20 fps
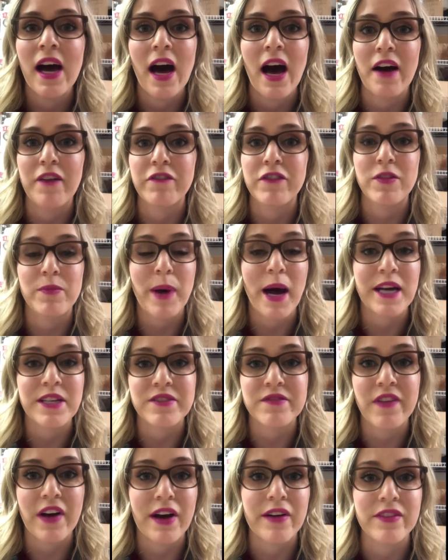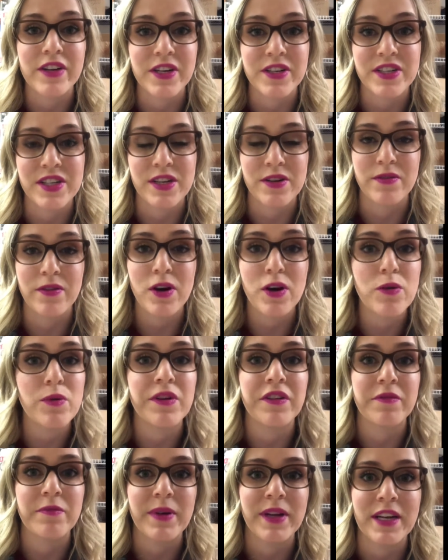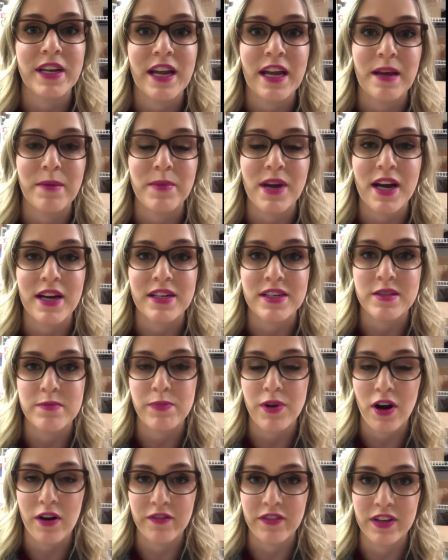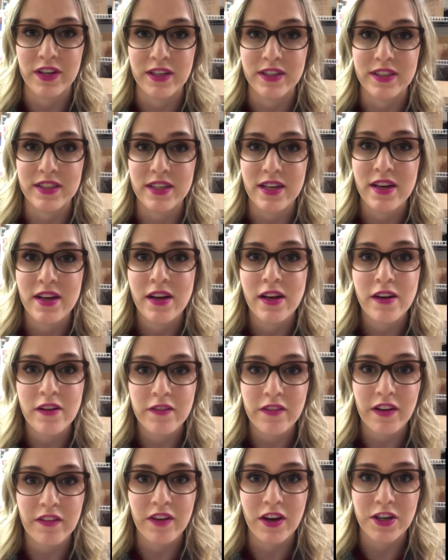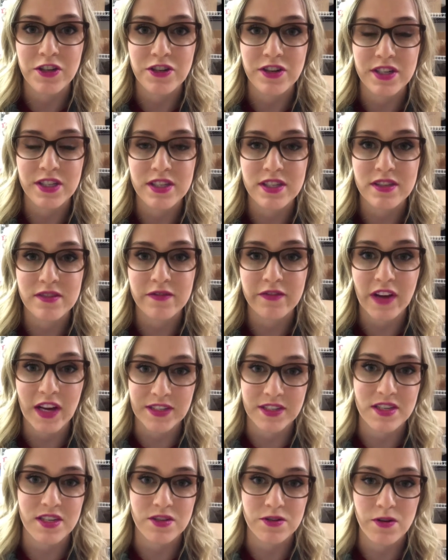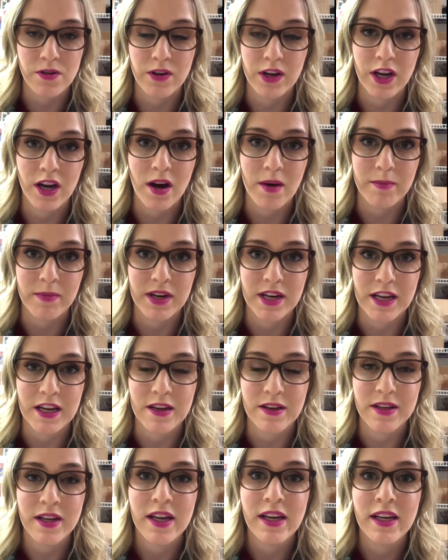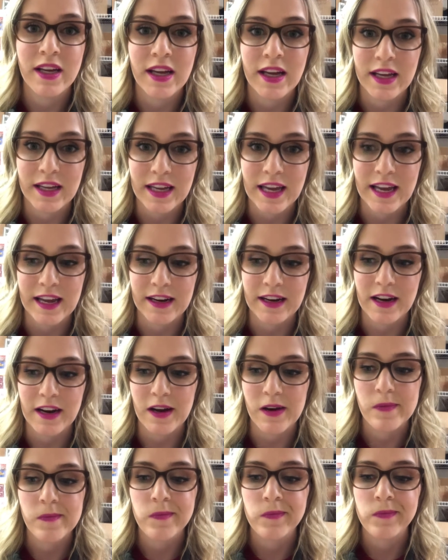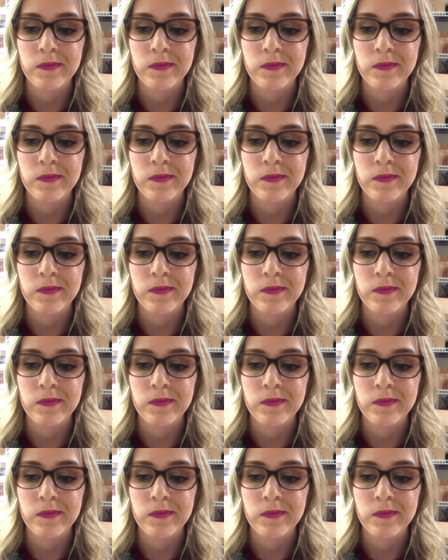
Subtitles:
For the past 5 years in a row, we've been named as Profit 500's fastest growing company in Canada.